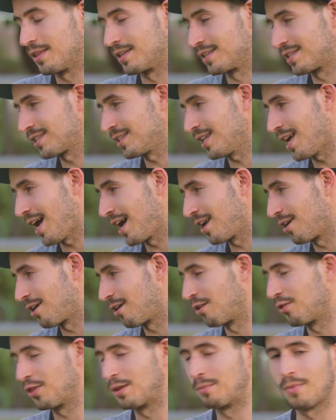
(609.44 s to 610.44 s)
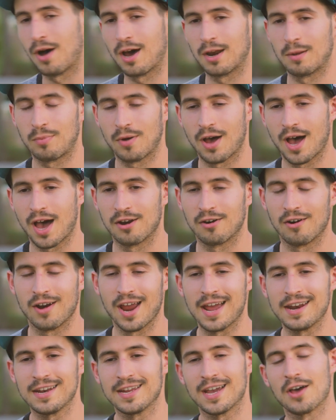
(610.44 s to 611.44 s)
the slider, the monopod, or
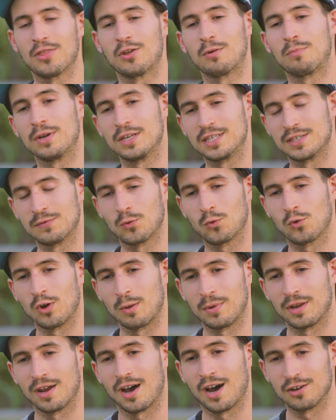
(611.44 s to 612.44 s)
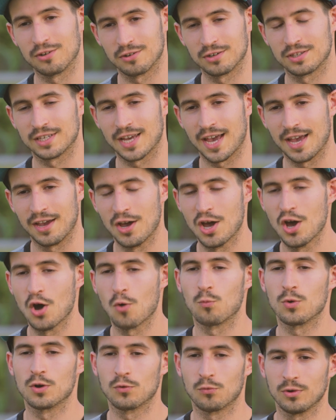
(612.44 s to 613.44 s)
any other piece of equipment on your set,
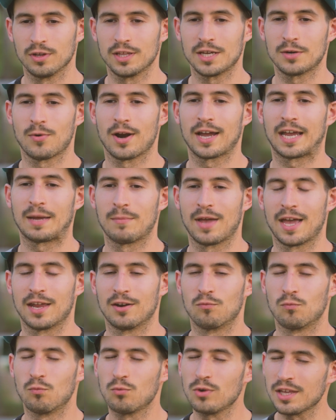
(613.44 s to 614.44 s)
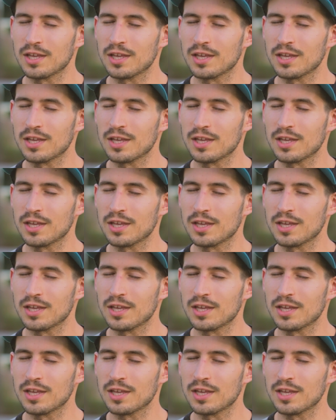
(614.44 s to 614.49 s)
we really recommend